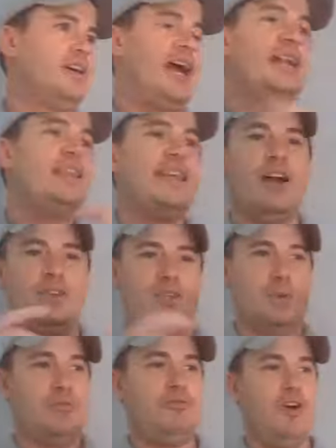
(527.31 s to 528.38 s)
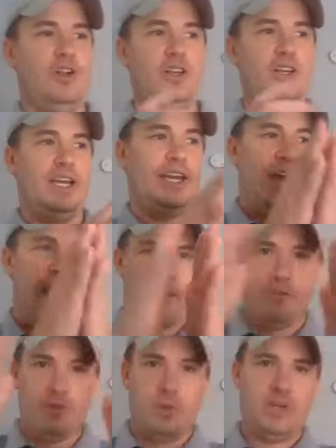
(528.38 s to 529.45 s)
anything else that would fall in, like
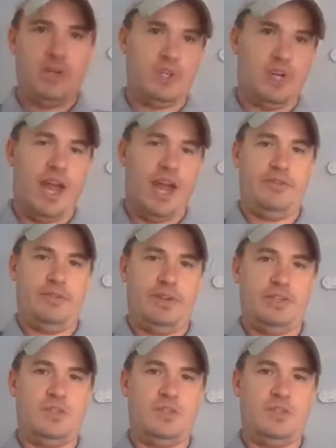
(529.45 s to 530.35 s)
everyone is going to have this.